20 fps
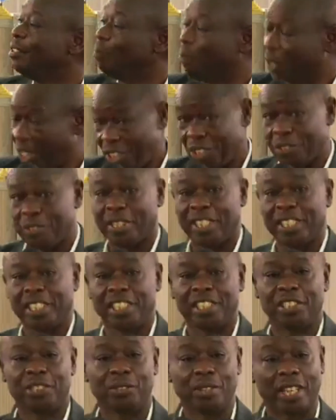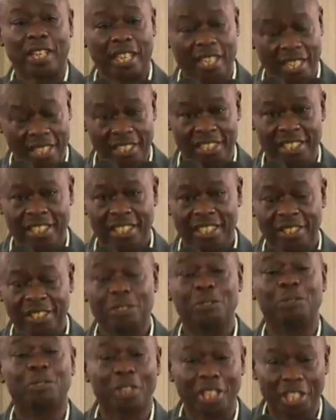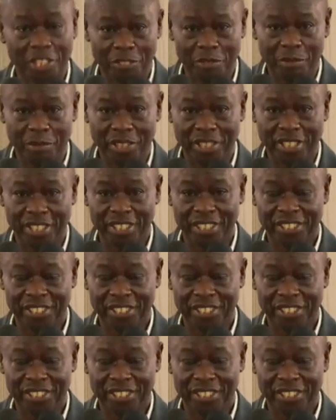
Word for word: please find it in your heart to forgive me.